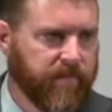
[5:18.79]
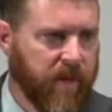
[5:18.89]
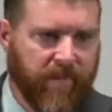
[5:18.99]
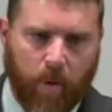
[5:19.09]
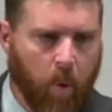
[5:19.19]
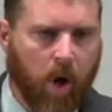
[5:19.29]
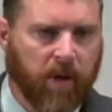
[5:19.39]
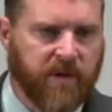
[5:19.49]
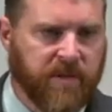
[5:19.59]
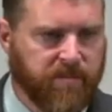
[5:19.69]
If it
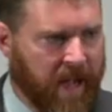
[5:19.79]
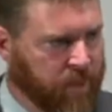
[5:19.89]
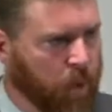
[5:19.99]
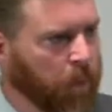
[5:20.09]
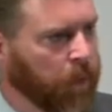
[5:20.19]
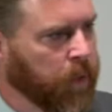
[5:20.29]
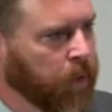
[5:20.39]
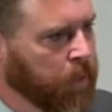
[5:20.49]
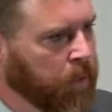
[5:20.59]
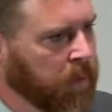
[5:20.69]
works, that's what we'll
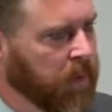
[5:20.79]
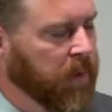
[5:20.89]
do.